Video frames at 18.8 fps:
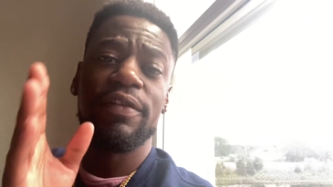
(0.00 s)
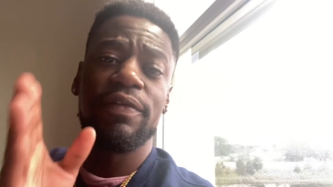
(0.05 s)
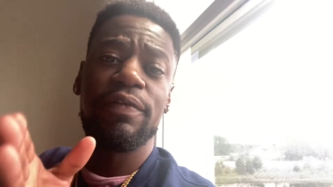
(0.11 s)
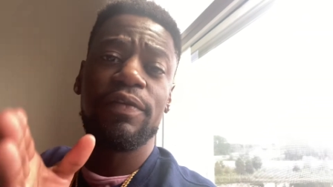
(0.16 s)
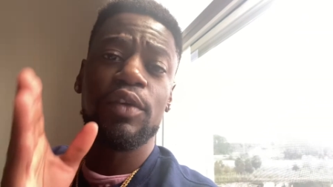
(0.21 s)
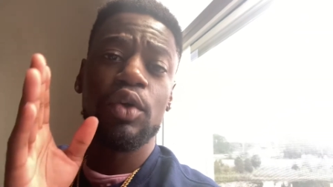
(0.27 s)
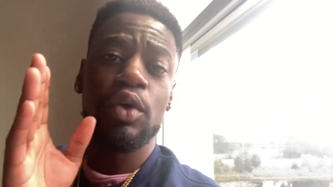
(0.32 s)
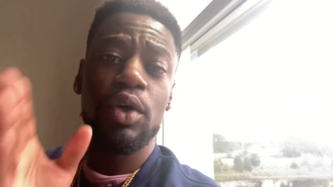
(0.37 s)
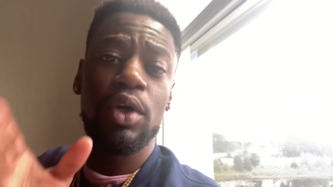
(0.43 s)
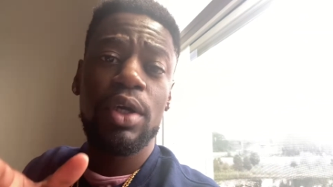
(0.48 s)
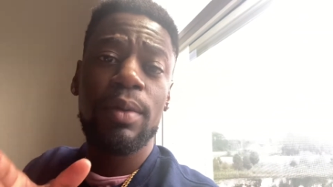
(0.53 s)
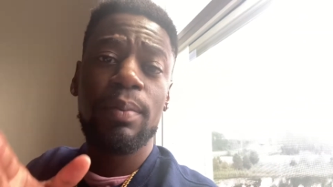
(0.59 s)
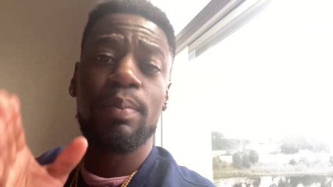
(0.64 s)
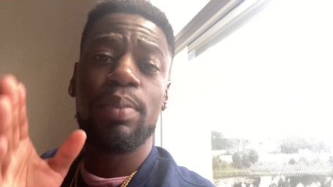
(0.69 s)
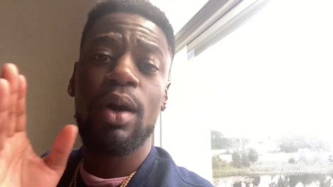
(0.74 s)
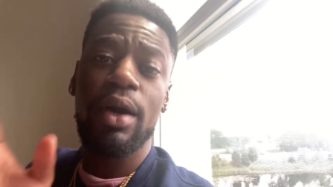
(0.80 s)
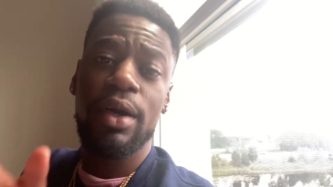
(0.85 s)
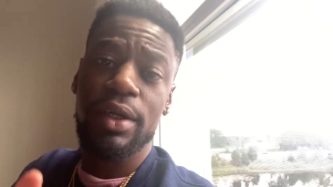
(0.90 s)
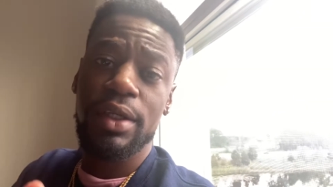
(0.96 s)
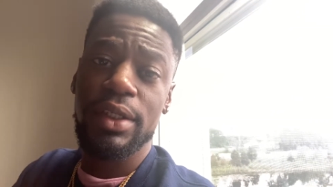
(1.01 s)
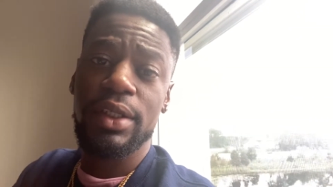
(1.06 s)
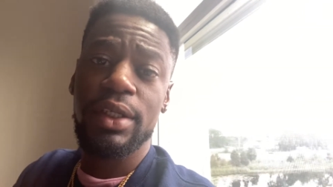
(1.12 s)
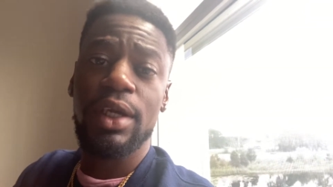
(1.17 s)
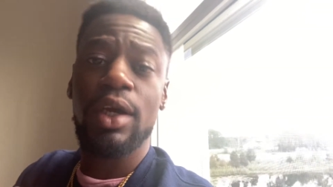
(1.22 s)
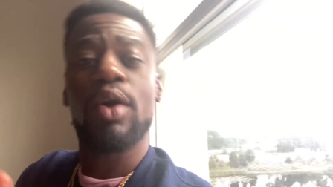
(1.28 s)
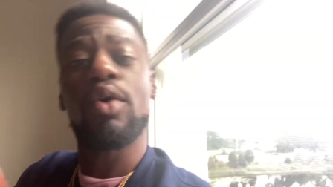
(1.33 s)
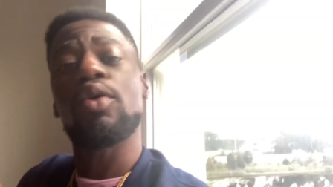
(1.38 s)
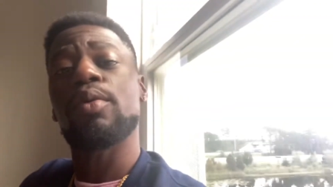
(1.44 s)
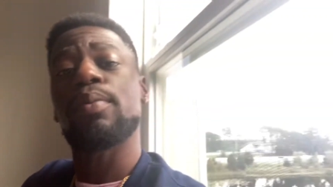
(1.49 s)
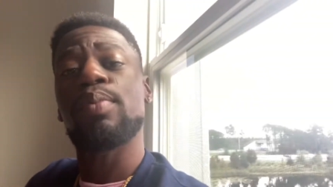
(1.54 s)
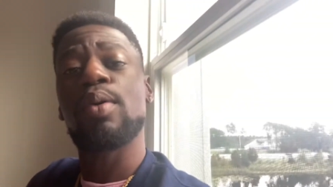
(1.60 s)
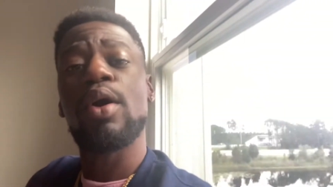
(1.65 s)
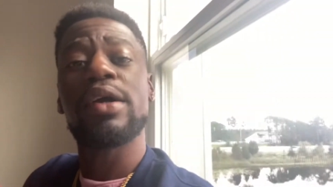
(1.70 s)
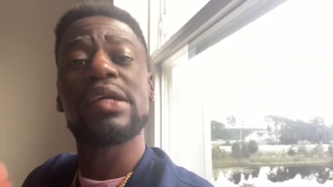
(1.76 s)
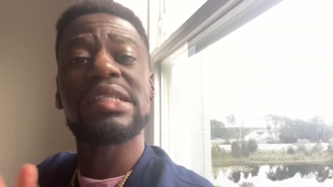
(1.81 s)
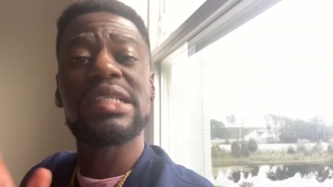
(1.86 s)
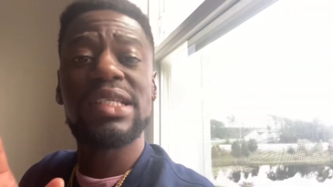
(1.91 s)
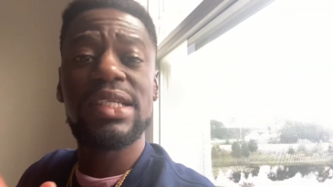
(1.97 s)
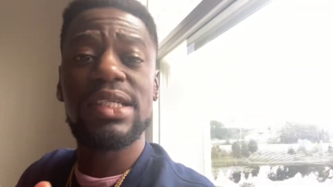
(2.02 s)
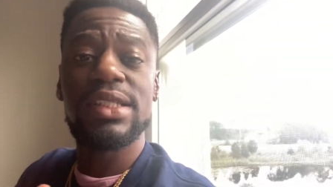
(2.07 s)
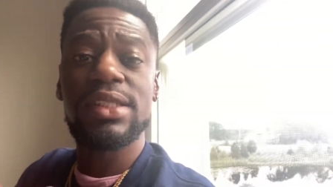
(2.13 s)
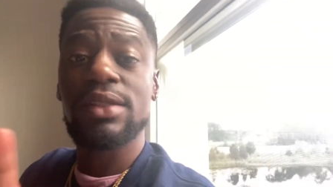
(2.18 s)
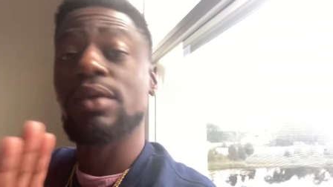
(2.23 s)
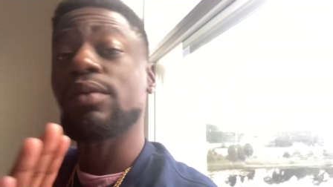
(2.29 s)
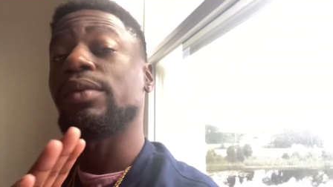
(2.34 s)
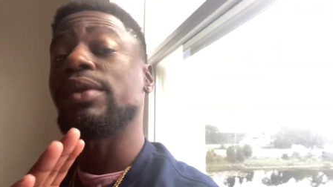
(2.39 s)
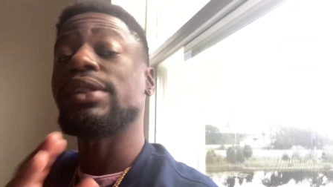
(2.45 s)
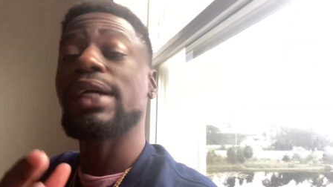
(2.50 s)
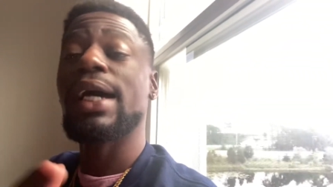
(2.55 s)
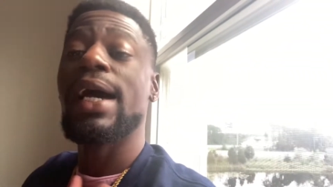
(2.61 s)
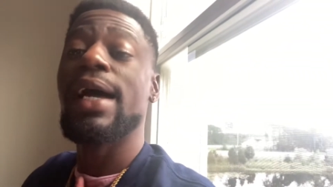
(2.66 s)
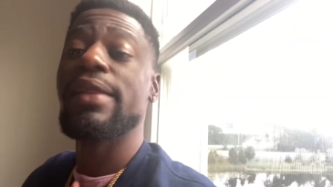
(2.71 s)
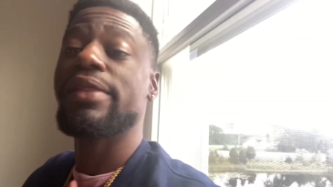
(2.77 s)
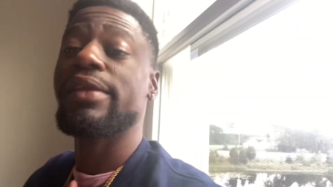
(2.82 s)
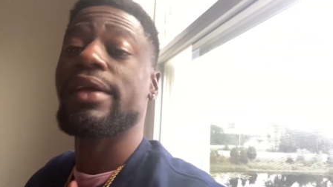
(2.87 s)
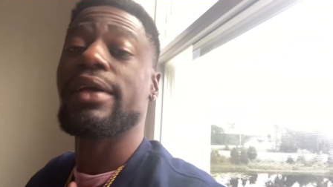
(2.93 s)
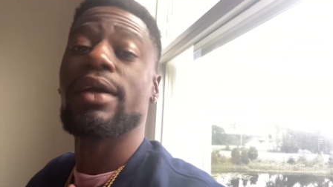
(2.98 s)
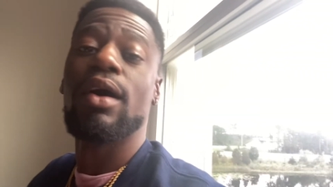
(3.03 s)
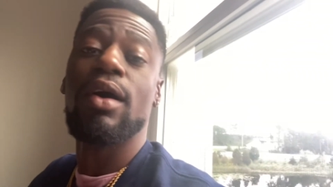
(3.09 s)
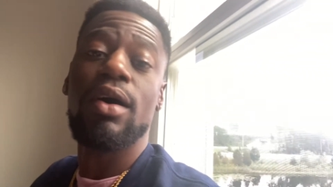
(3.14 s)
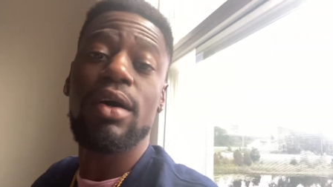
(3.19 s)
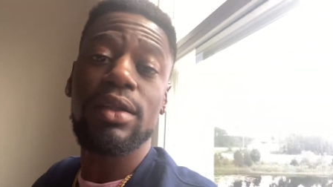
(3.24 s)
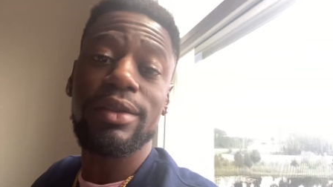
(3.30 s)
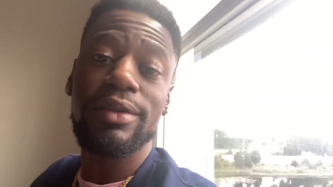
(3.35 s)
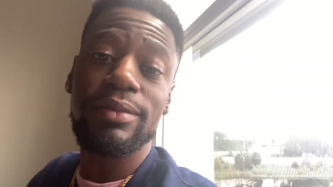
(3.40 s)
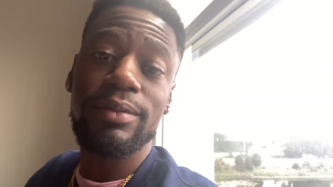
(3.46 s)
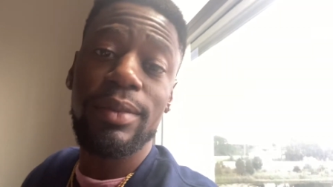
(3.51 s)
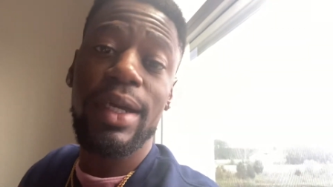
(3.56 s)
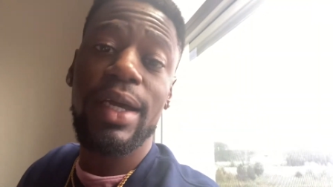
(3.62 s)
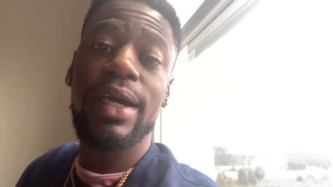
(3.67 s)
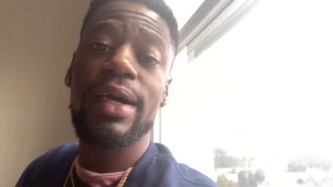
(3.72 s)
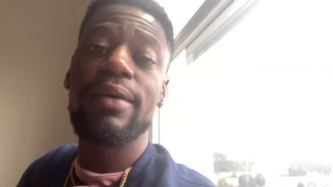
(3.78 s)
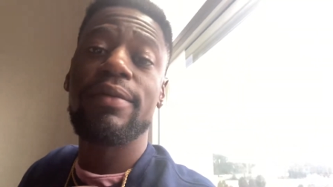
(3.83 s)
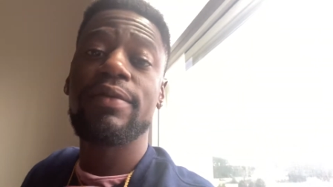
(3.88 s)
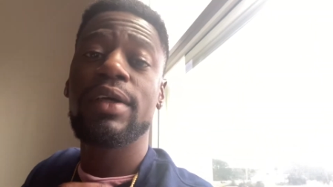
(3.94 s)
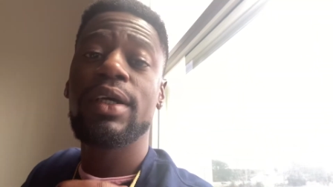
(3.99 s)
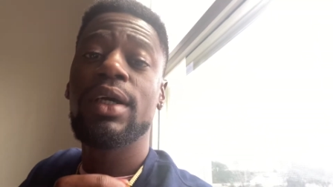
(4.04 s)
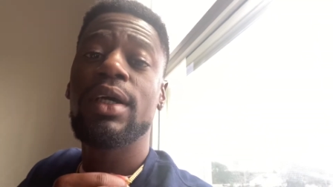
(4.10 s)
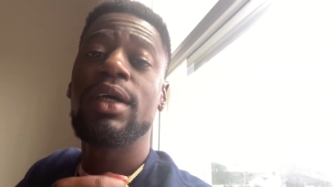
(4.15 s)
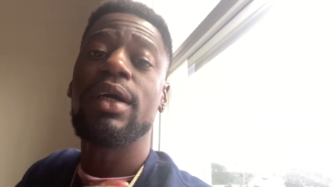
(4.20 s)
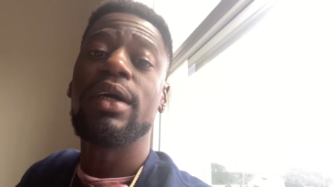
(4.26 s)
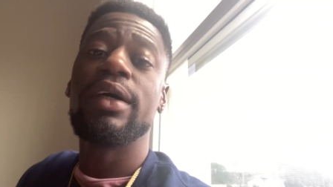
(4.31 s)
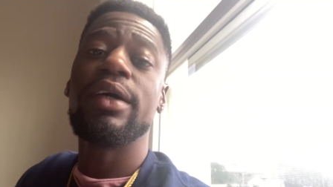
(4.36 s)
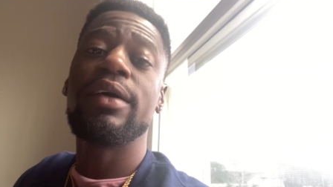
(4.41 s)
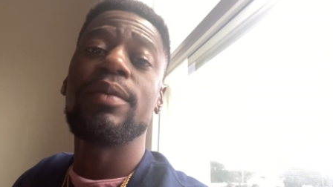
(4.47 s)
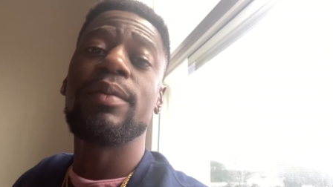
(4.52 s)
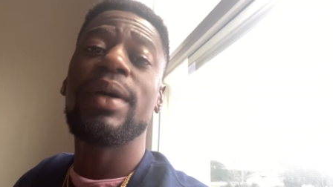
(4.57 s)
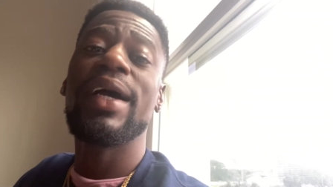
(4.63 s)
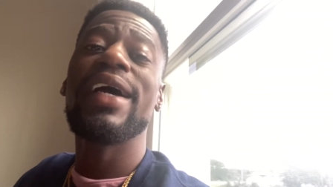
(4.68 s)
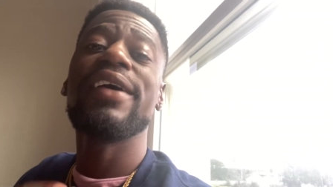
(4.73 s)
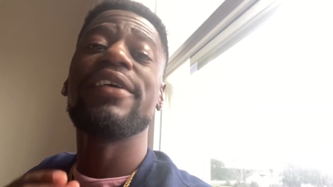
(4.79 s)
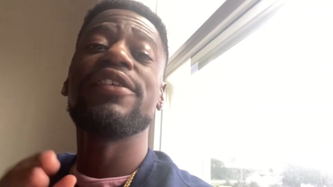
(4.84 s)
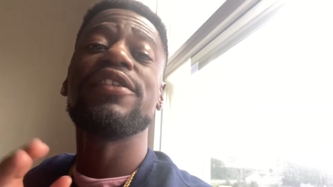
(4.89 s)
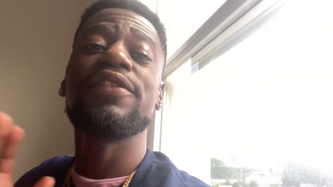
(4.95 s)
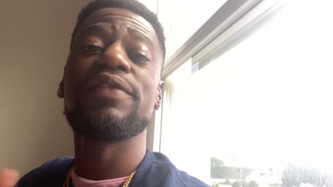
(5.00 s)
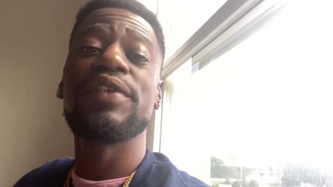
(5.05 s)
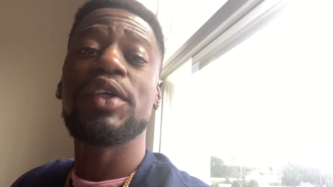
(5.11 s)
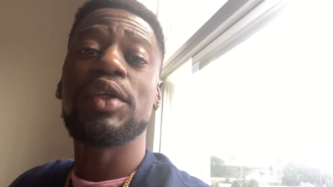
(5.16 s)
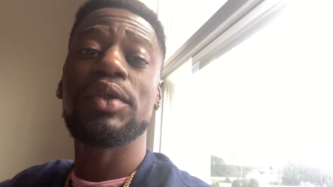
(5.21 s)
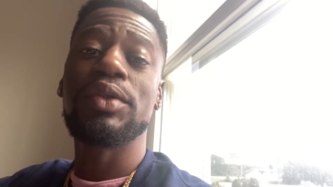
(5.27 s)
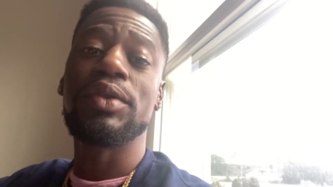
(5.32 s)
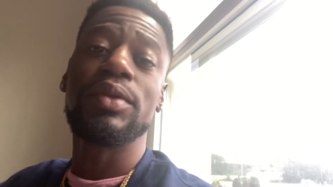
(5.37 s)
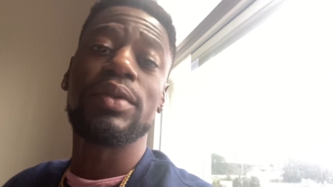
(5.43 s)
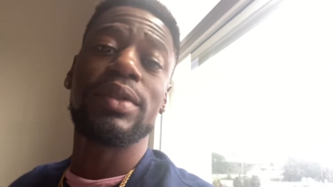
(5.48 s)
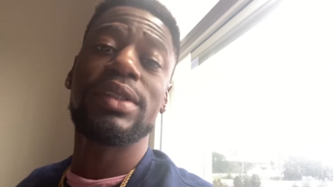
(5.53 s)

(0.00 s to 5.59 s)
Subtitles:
your party or parties, which I think all of them have, has failed you.